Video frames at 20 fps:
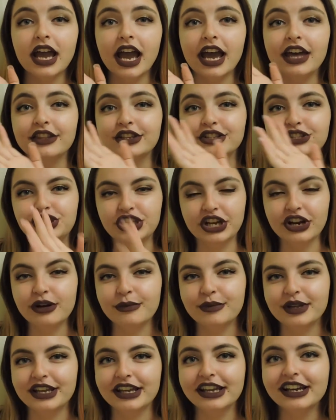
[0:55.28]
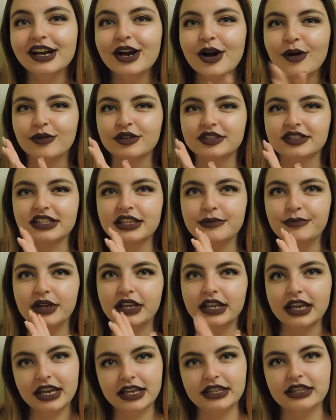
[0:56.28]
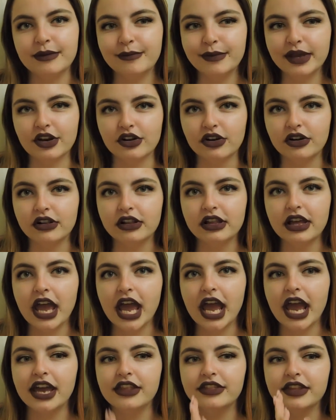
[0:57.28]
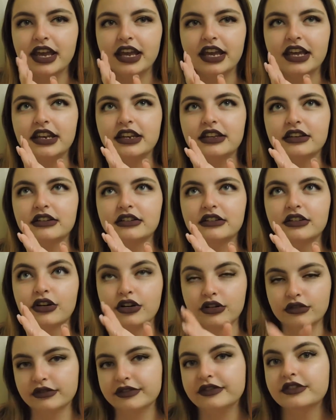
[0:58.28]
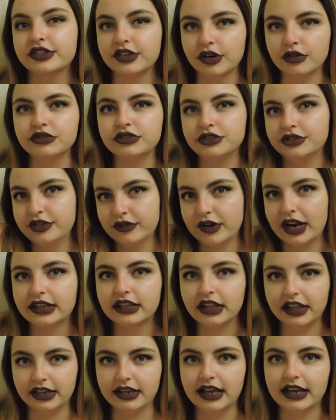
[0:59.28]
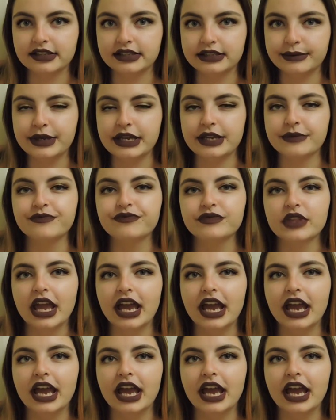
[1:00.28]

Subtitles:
And then Jeremy was sleeping in the middle, and then, so directly next to me.